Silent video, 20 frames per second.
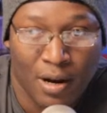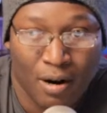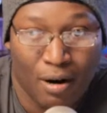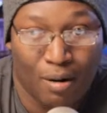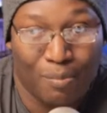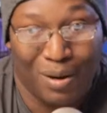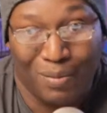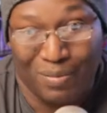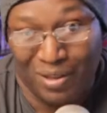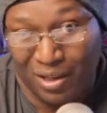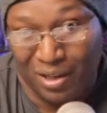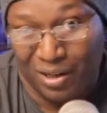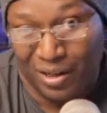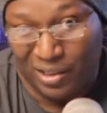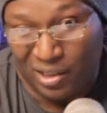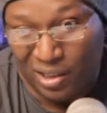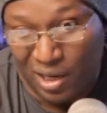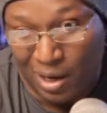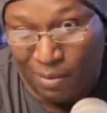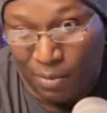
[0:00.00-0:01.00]
or maybe the
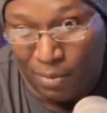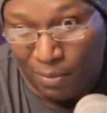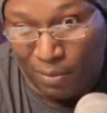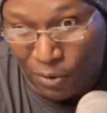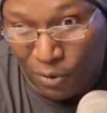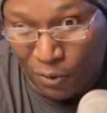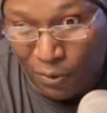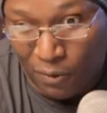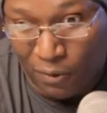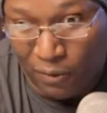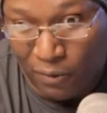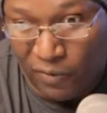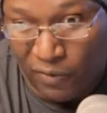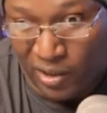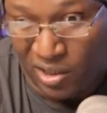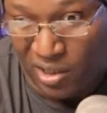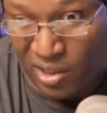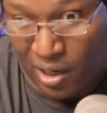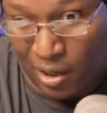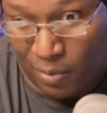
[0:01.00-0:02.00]
next time I move and
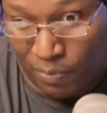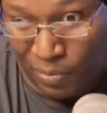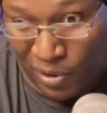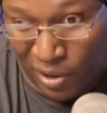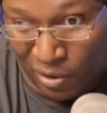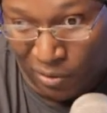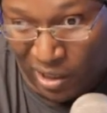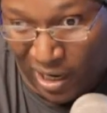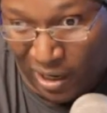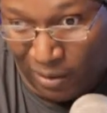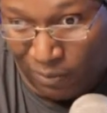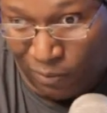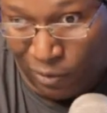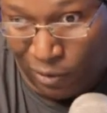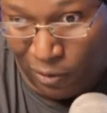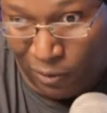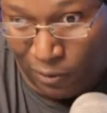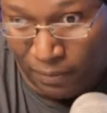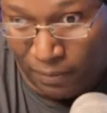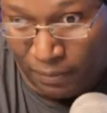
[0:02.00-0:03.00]
set up a new game
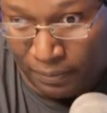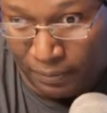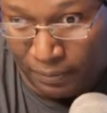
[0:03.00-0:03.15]
room,